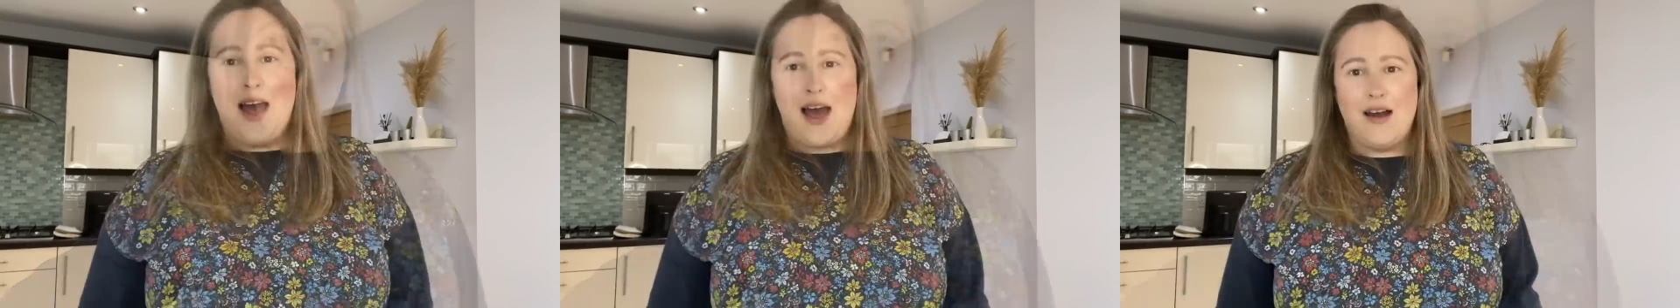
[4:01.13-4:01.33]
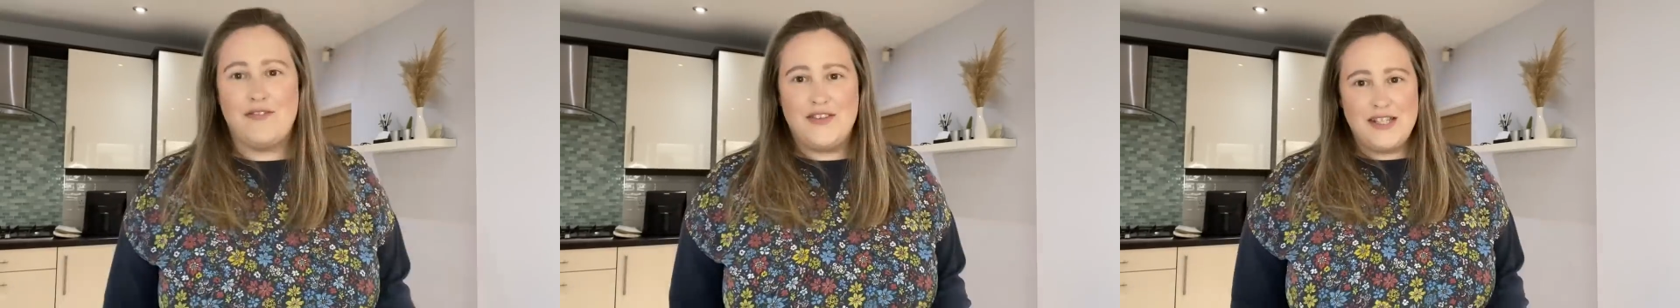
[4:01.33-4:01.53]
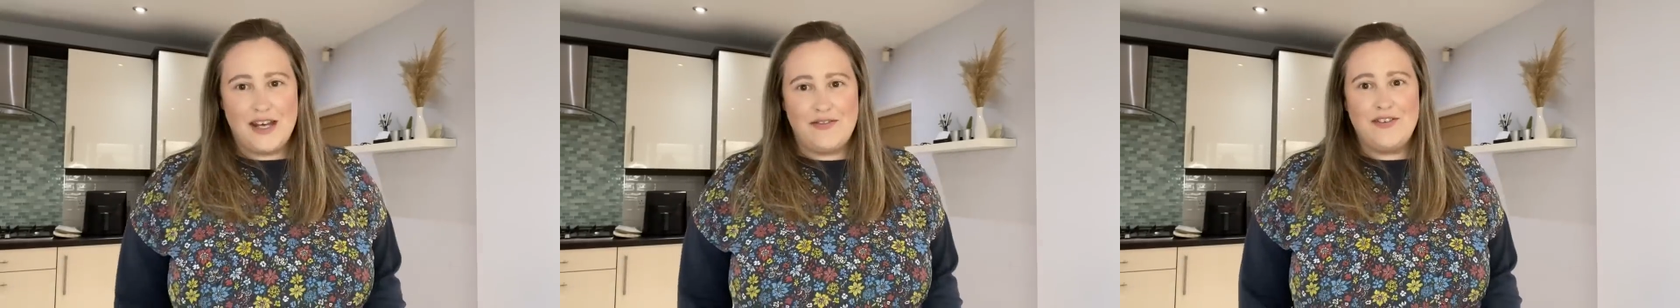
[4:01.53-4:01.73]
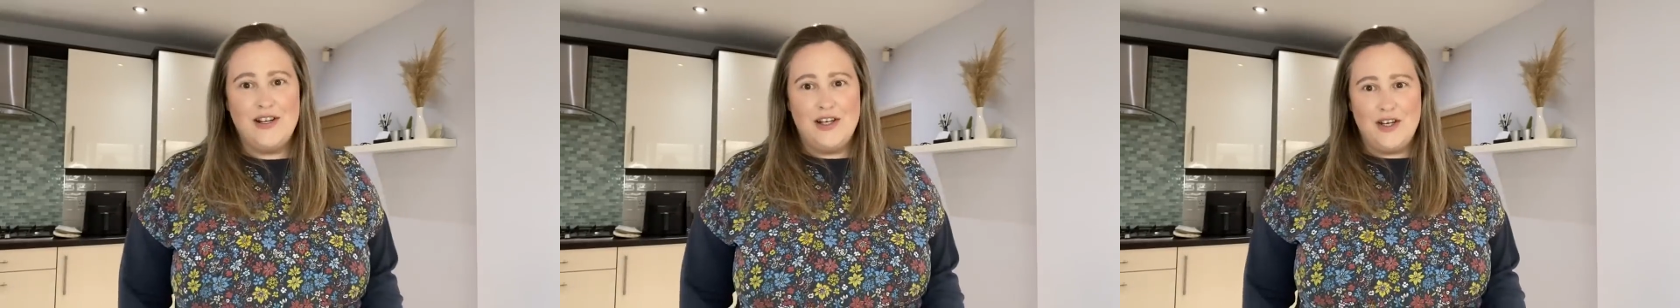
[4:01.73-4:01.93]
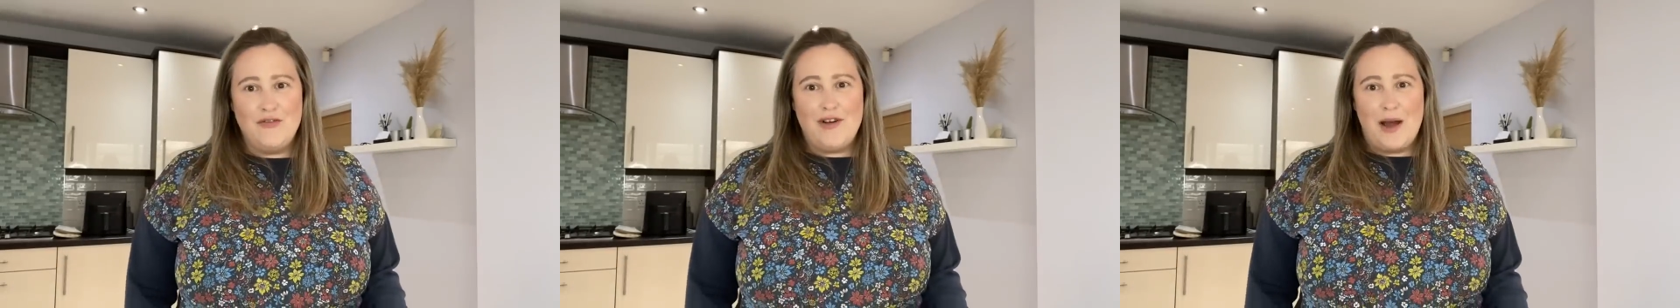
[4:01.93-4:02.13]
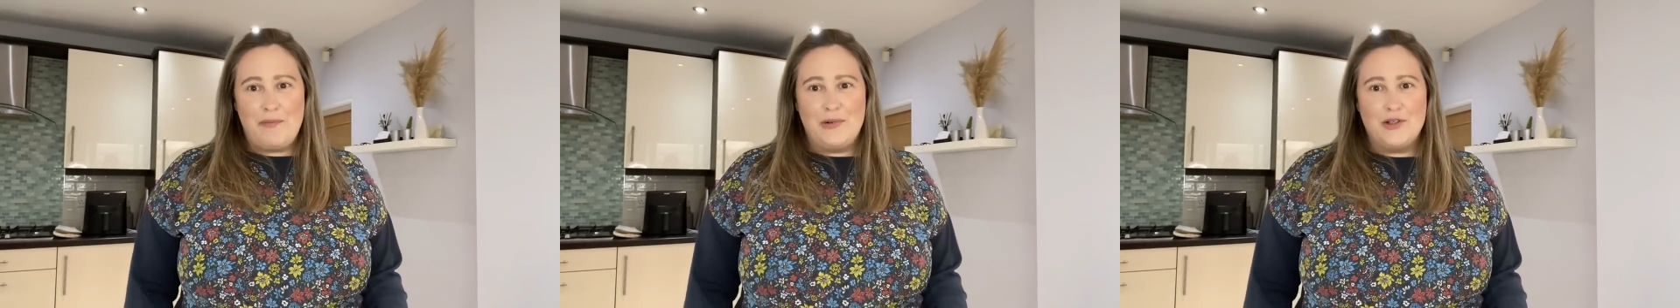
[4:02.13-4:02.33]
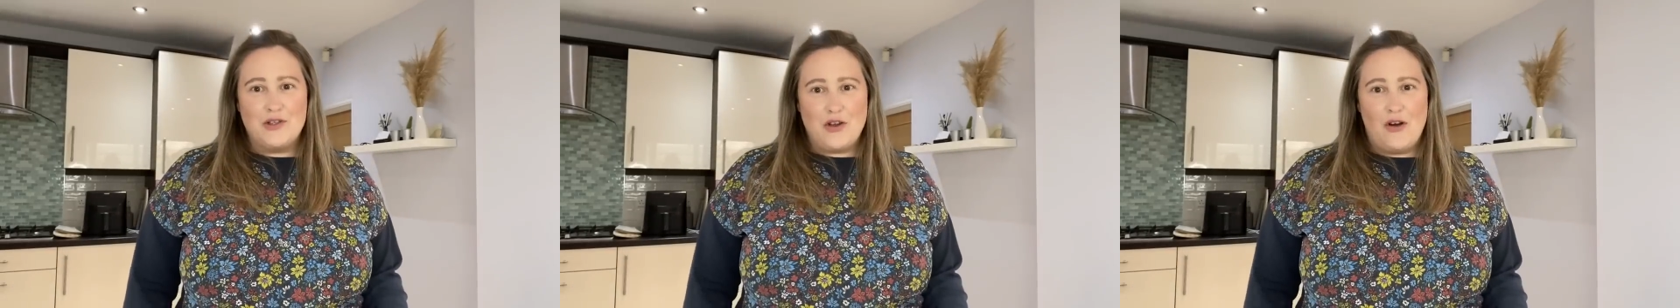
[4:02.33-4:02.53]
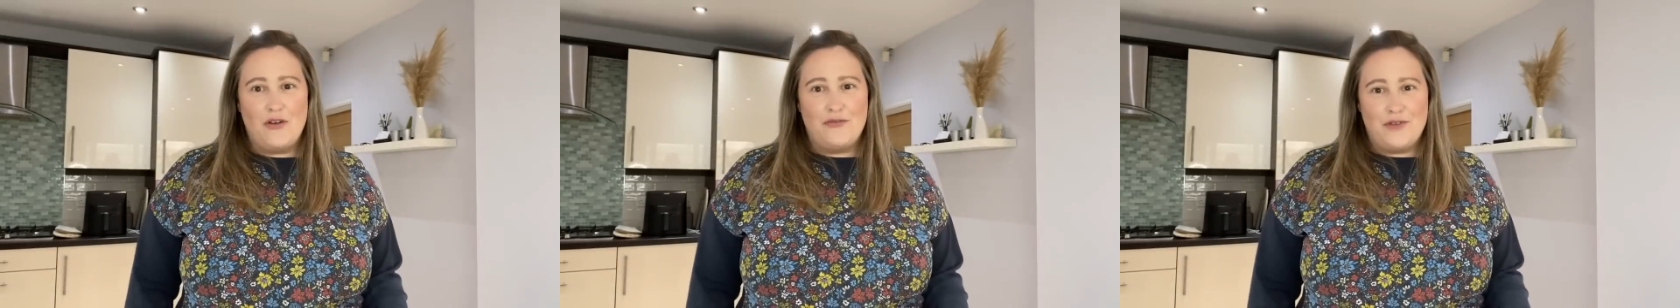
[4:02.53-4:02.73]
I've definitely
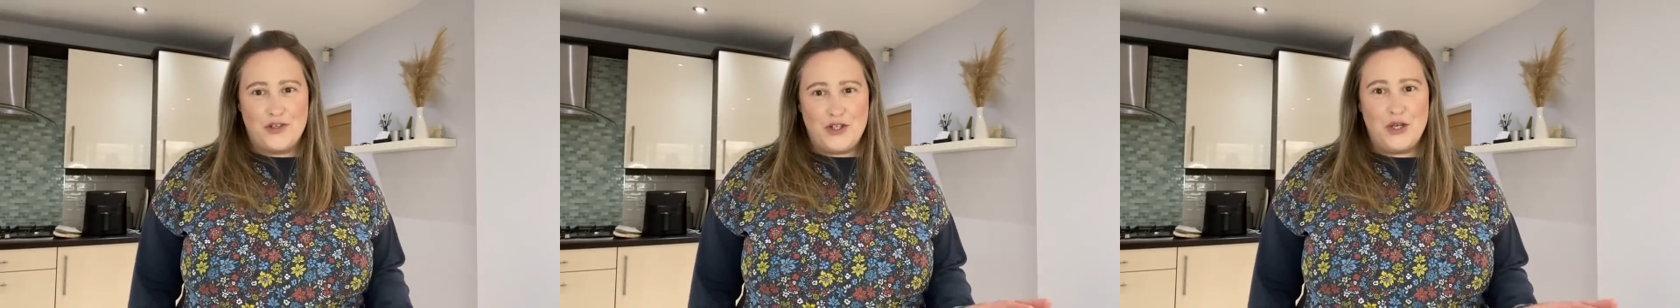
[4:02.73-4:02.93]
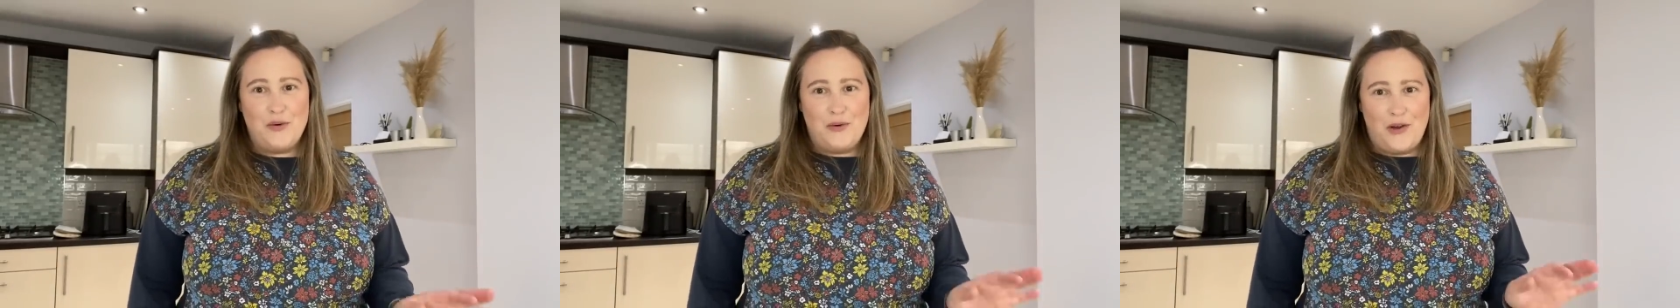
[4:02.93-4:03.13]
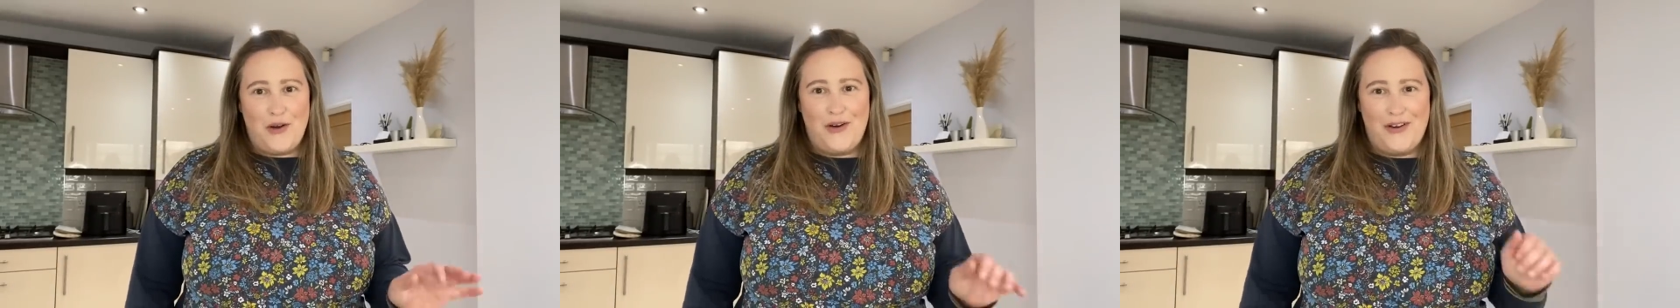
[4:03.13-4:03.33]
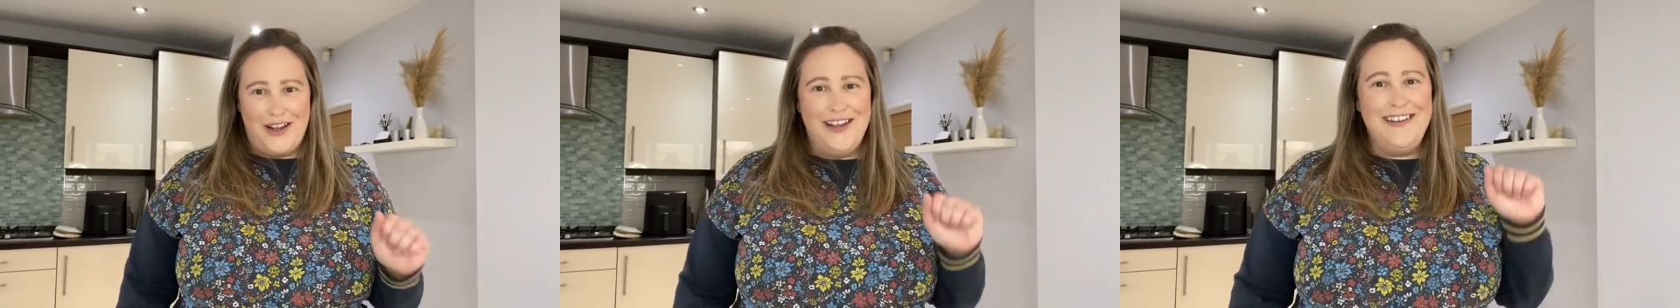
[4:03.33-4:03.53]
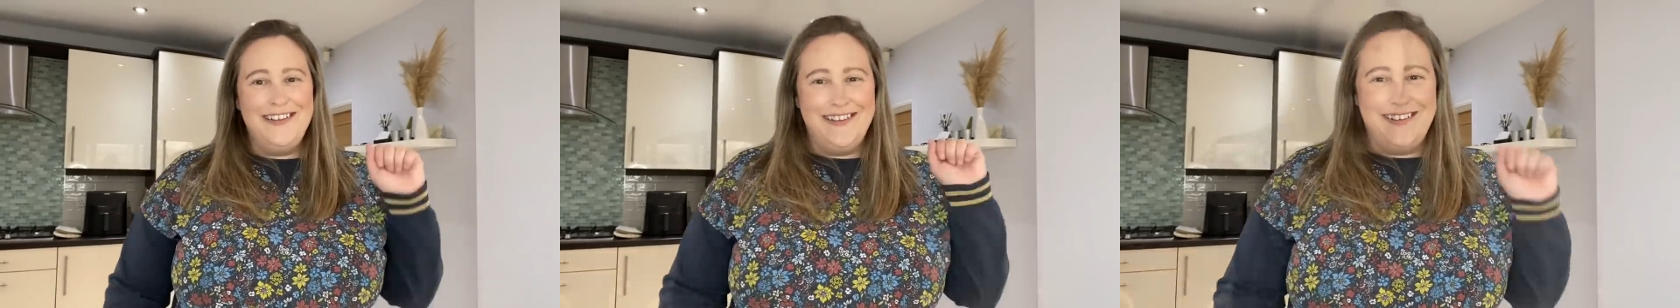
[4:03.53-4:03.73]
rambled on for too long.